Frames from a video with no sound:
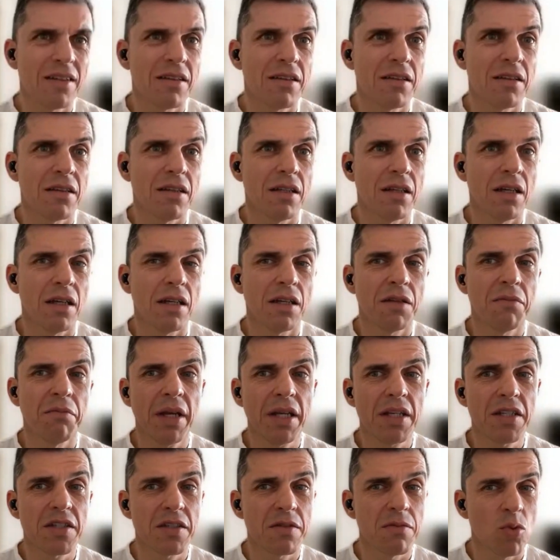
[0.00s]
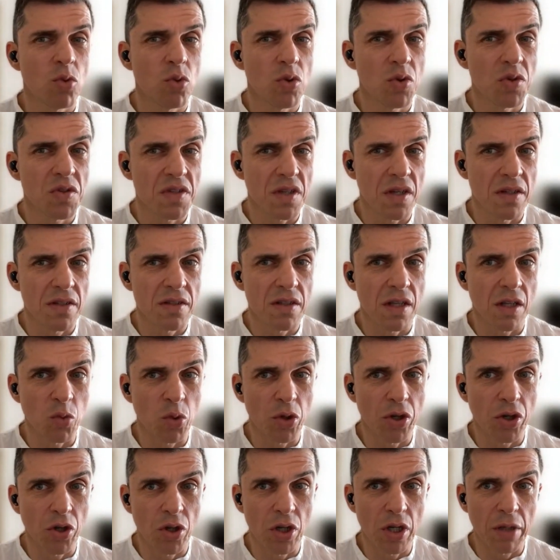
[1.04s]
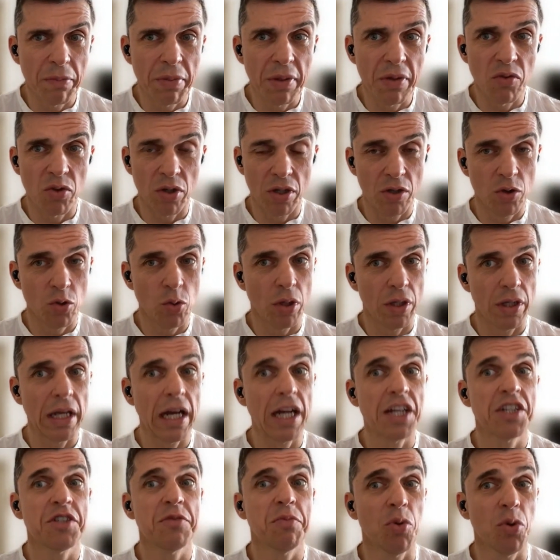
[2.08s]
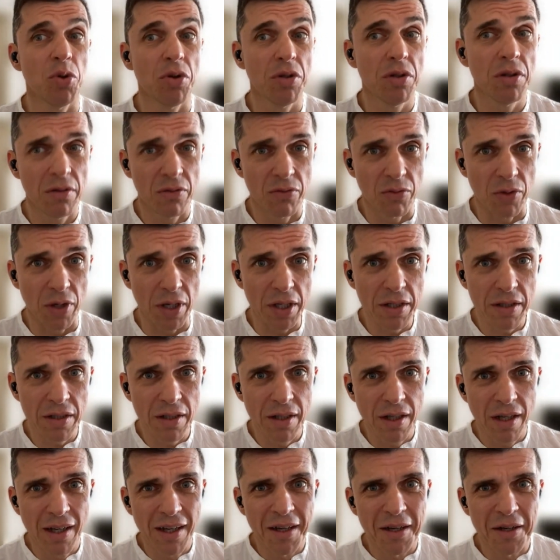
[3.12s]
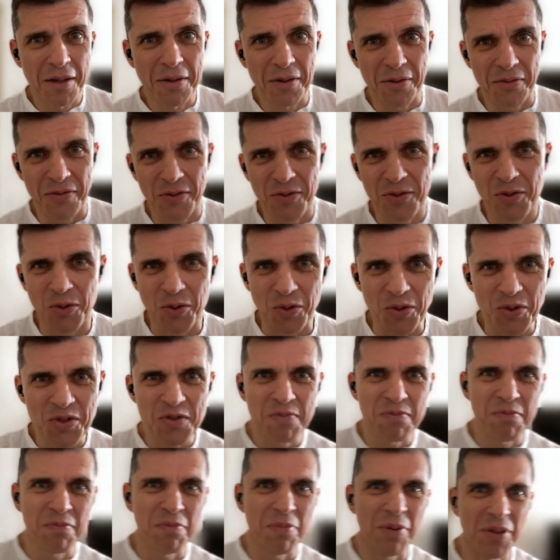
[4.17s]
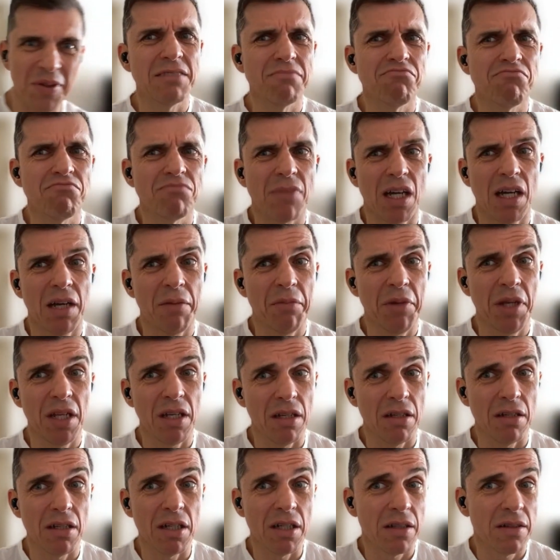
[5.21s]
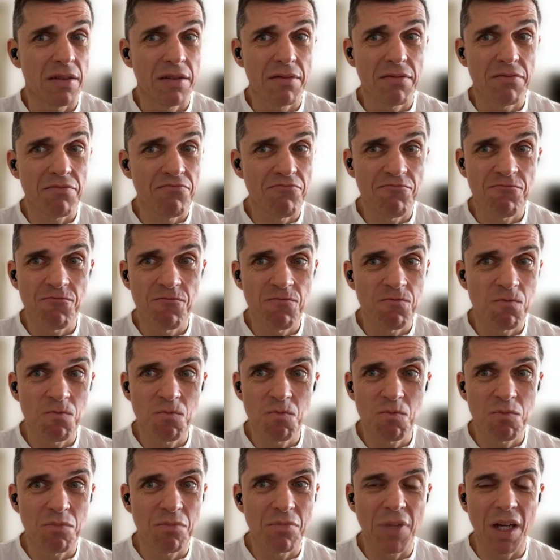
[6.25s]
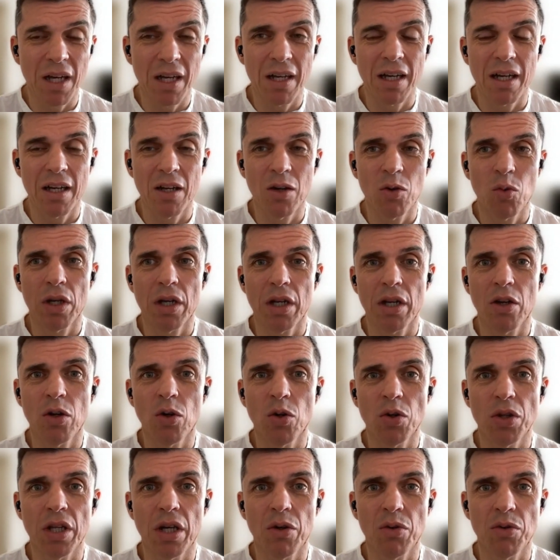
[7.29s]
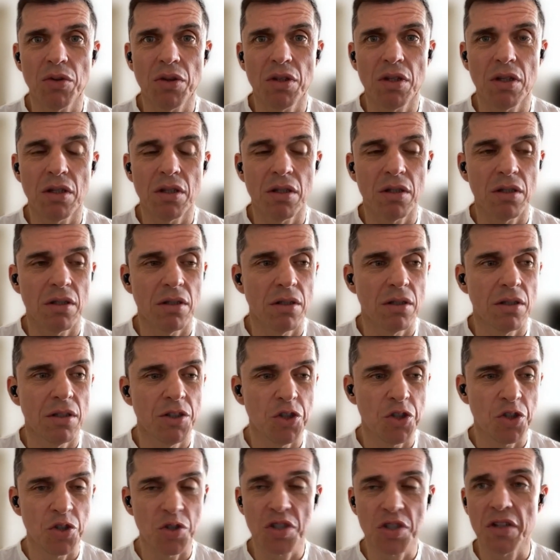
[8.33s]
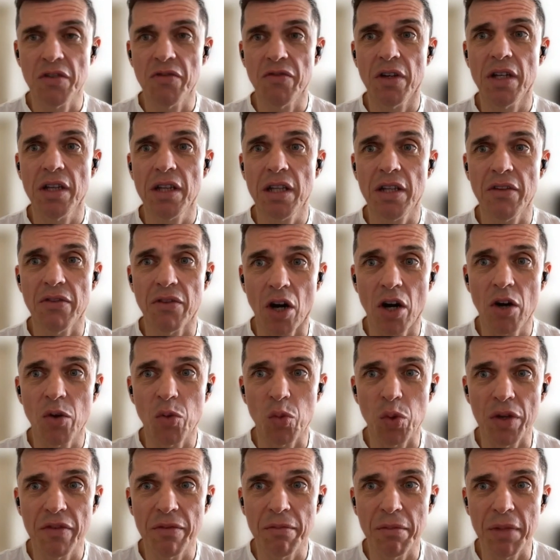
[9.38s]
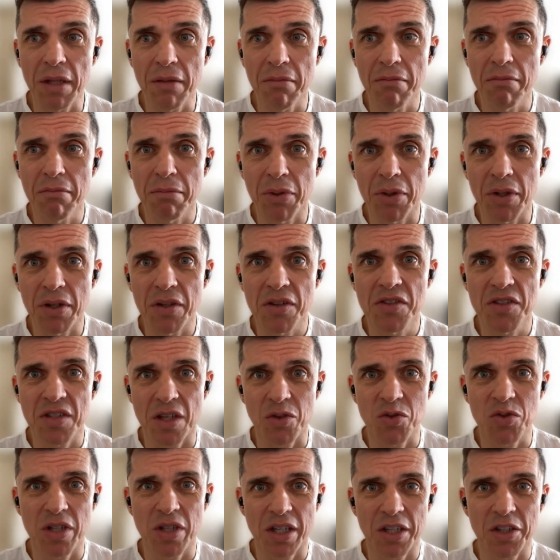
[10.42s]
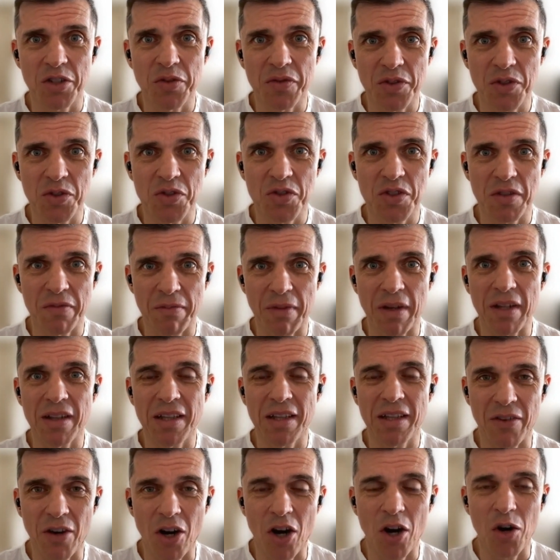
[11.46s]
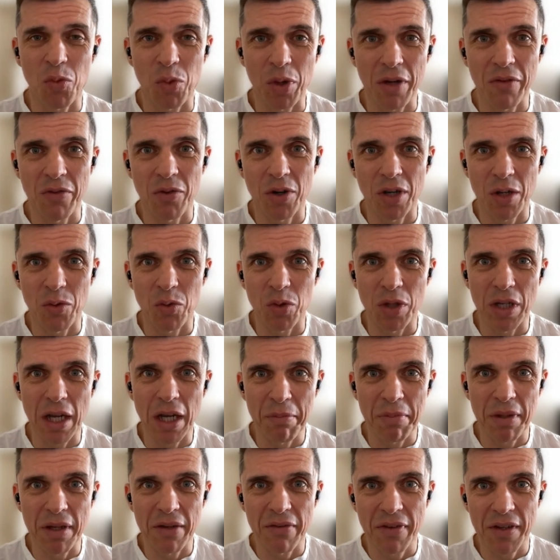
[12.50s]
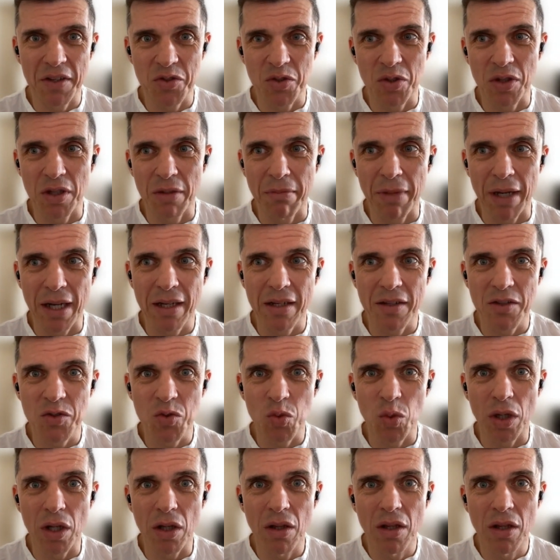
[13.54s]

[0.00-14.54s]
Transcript: it makes more sense that we're going to pivot into a dashboard, right? Of course. But I mean, I don't want to go down. You just invented Arweave meme, but it sounds like you've just invented Arweave only with IPFS on the back as well.